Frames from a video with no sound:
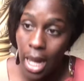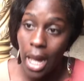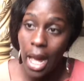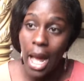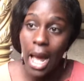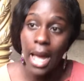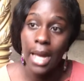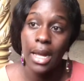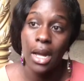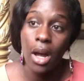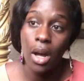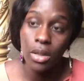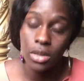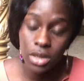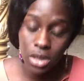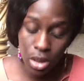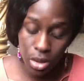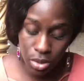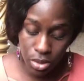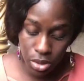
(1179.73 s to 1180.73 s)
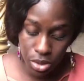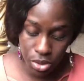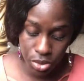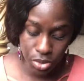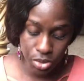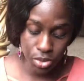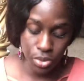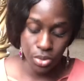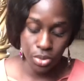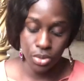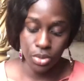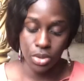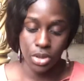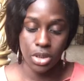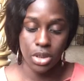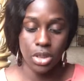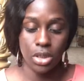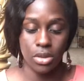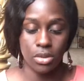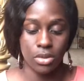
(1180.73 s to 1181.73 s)
I also
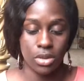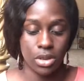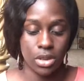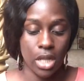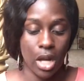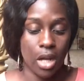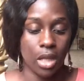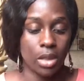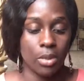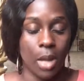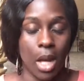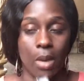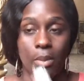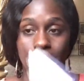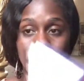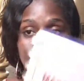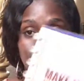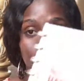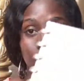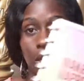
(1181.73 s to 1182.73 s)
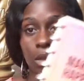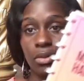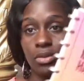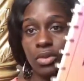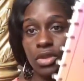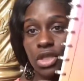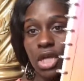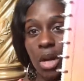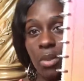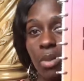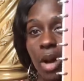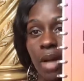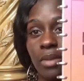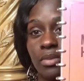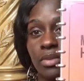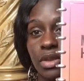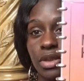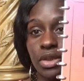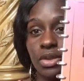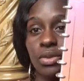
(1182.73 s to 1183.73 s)
use, talking about money, which I'll
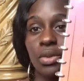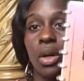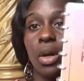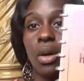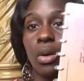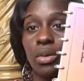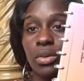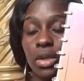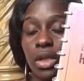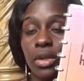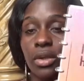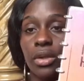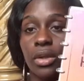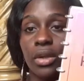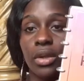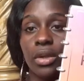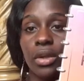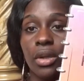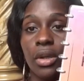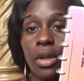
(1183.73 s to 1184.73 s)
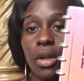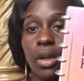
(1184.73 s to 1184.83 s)
probably do a whole nother